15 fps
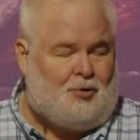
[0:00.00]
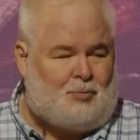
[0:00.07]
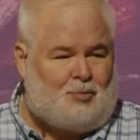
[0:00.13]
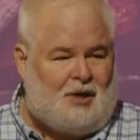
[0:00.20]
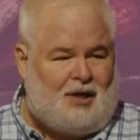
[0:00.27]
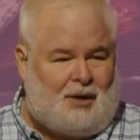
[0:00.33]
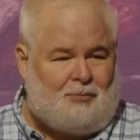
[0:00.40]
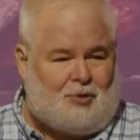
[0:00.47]
what,
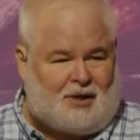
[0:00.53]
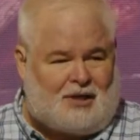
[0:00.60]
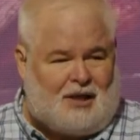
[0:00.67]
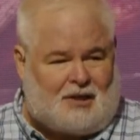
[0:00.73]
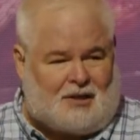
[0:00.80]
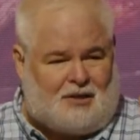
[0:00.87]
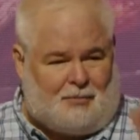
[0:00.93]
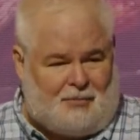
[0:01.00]
Brent, I'm going to
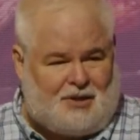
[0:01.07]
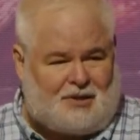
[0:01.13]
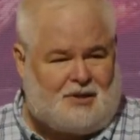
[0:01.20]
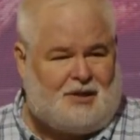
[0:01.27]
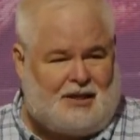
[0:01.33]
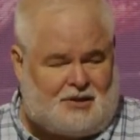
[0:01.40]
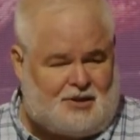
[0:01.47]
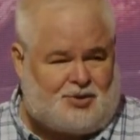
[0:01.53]
kind of commit to
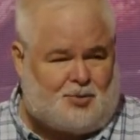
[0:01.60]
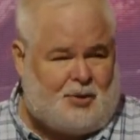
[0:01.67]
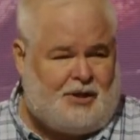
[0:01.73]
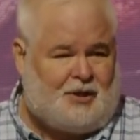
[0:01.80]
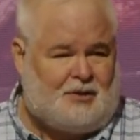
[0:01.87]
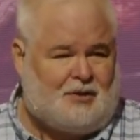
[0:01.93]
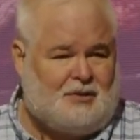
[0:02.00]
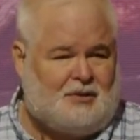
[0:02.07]
that this week.
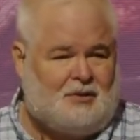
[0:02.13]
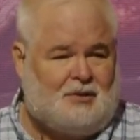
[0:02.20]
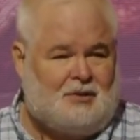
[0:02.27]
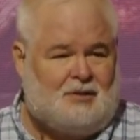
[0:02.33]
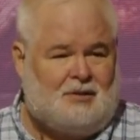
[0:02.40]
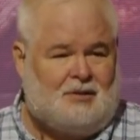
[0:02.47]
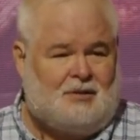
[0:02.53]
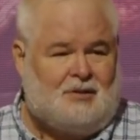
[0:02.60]

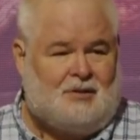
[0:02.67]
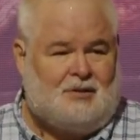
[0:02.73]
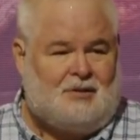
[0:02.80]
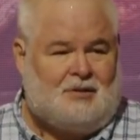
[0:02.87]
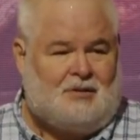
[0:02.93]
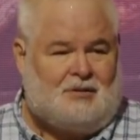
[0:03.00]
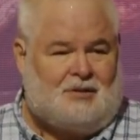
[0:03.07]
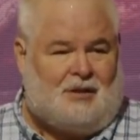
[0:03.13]

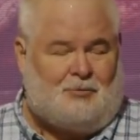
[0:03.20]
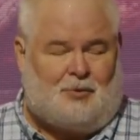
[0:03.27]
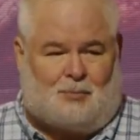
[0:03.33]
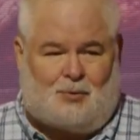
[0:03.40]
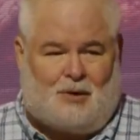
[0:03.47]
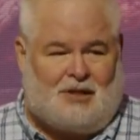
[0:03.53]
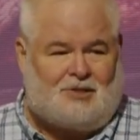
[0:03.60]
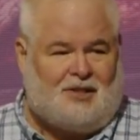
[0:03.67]
I'm going to
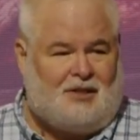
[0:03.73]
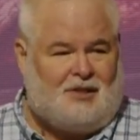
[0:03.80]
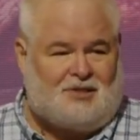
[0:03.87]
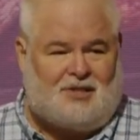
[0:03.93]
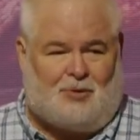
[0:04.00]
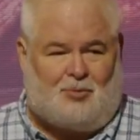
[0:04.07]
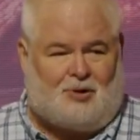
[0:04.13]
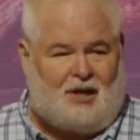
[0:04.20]
press in and
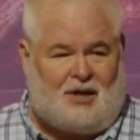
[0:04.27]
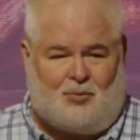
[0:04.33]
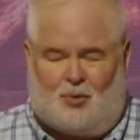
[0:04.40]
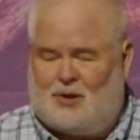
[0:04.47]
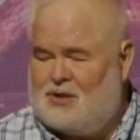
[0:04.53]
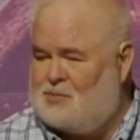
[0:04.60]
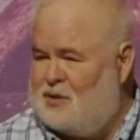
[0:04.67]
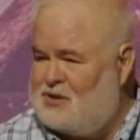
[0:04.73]
say, well, God, what
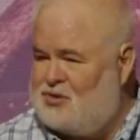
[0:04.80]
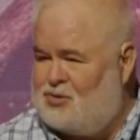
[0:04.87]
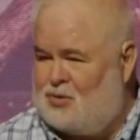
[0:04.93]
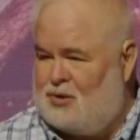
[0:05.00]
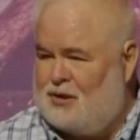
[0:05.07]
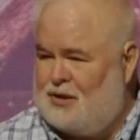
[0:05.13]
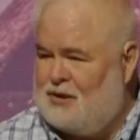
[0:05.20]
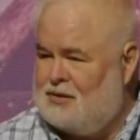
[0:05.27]
is my story?